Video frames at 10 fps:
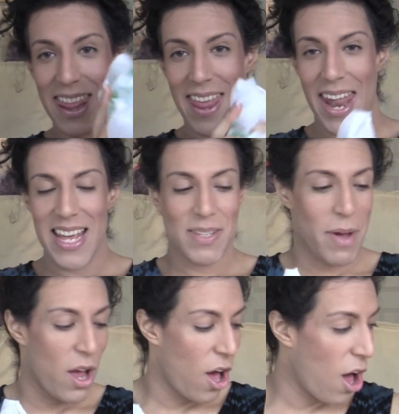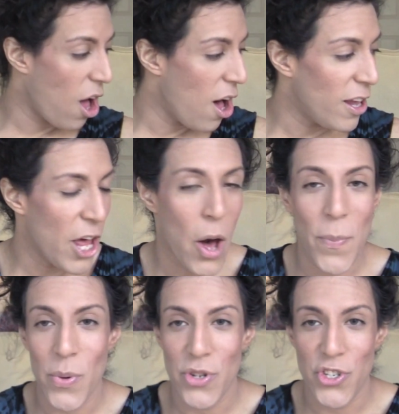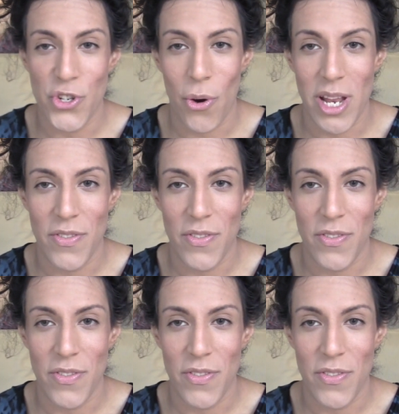That is my haul. I hope you enjoyed.